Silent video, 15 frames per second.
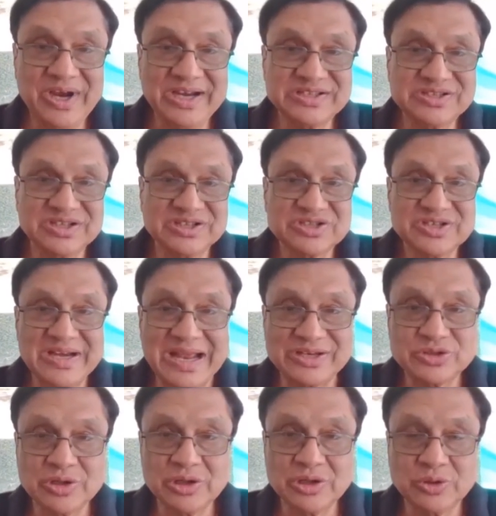such
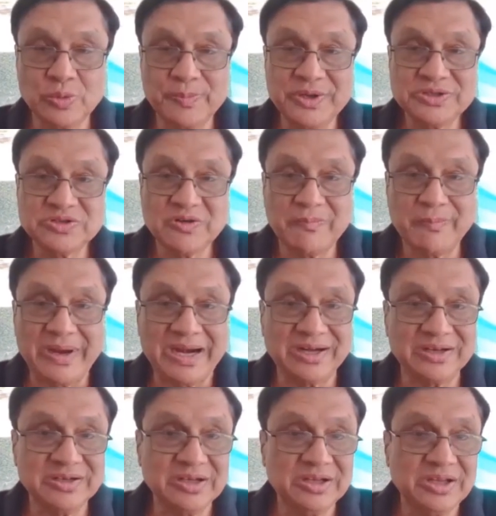natural groupings of
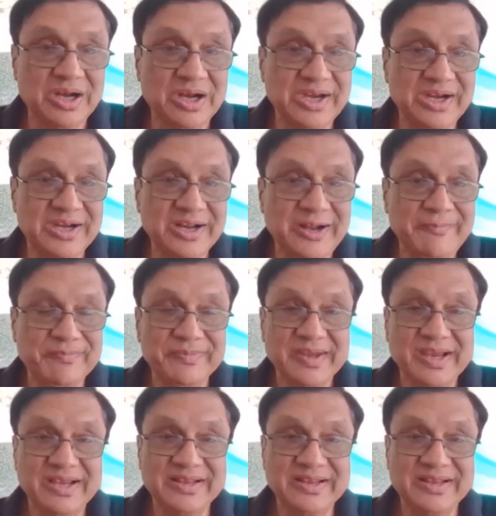patterns in the data.